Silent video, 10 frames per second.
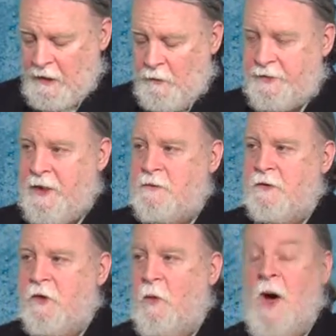with either
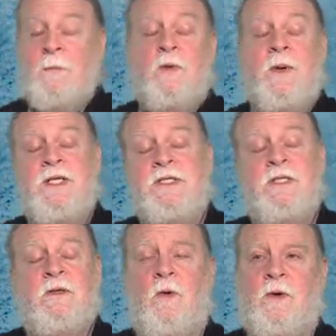the
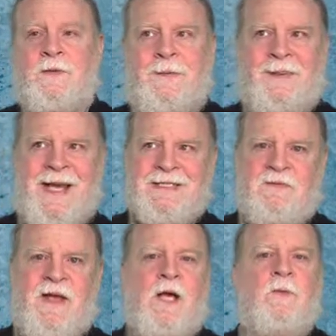cooperation or the
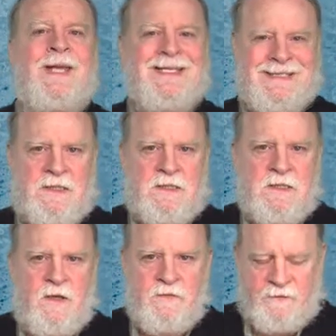passive acquiescence
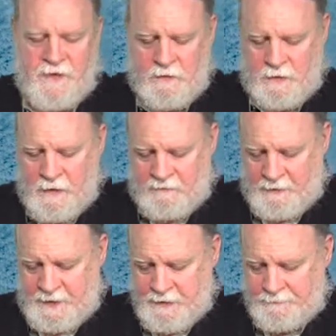of the federal
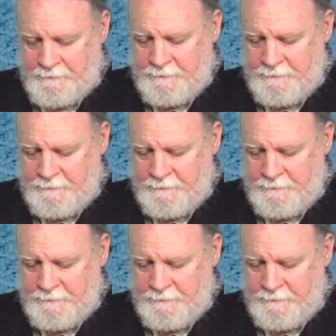government.